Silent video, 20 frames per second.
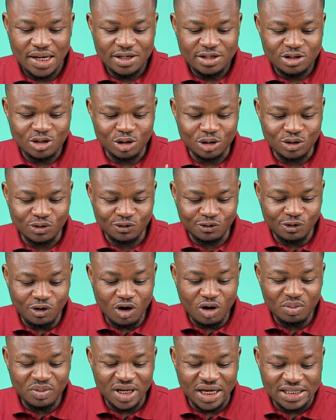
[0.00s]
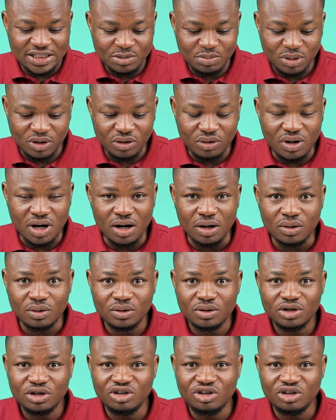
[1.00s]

So to form its plural,